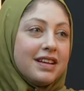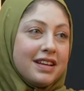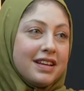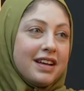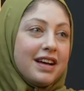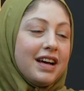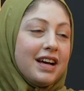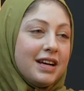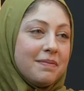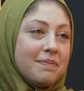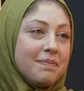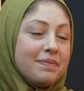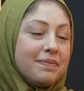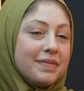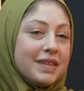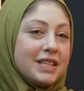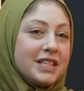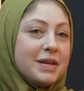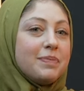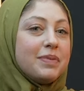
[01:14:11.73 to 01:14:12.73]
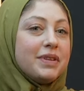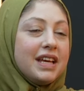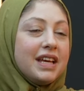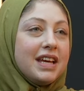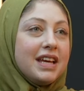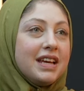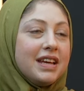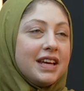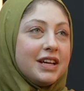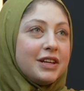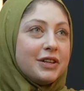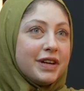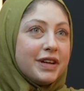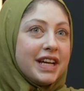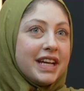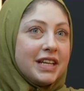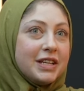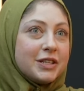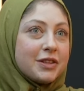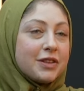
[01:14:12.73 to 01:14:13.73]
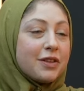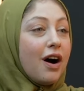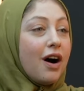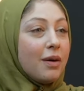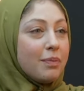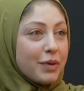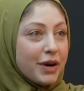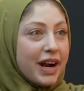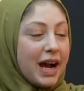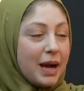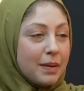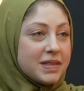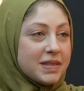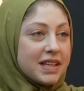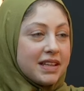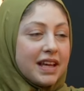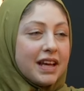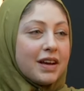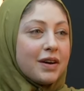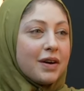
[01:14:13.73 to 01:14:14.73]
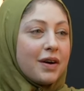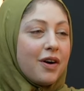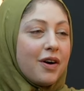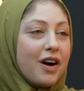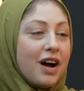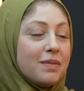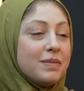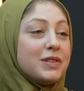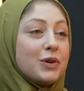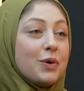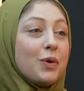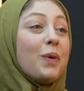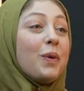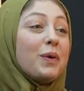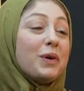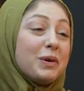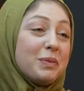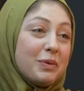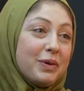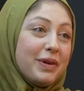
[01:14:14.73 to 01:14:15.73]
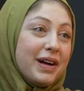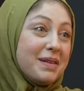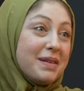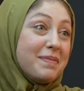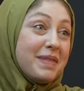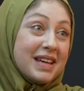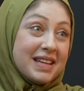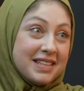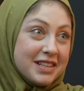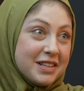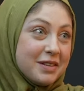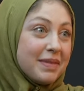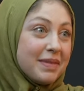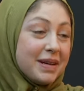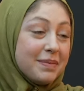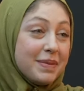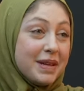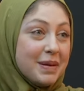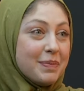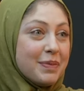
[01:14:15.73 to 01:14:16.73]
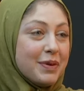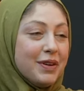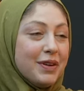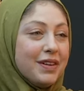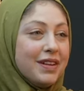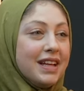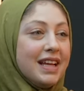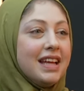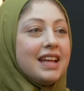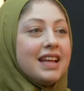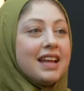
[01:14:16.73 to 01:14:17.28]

um, deeply ingrained thought, perhaps that like I'm so horrible, I abandoned my people, mm.